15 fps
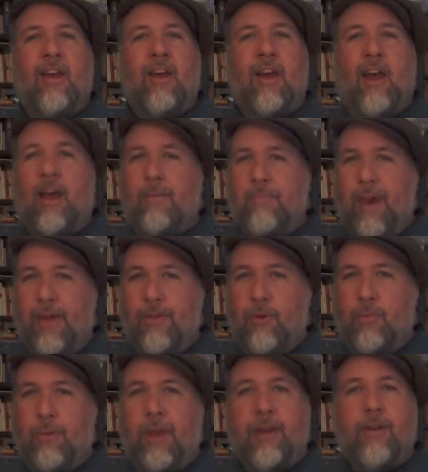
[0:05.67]
I'm
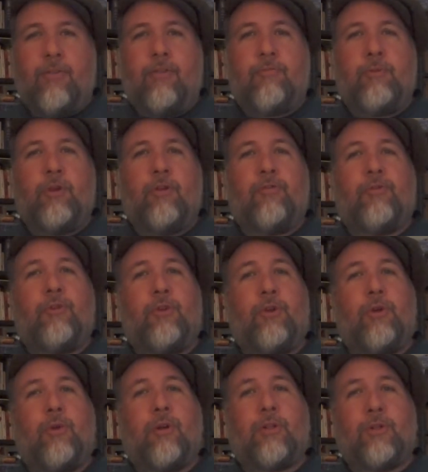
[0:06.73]
Matthew Baker of Beautiful New
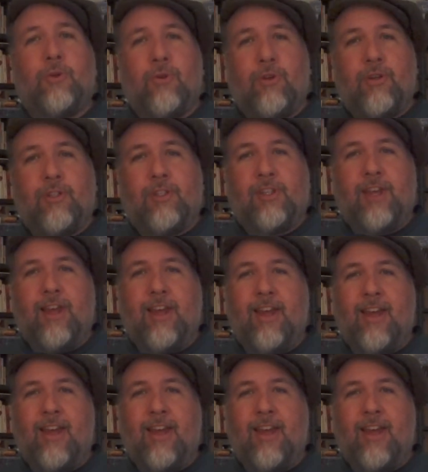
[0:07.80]
York Tours,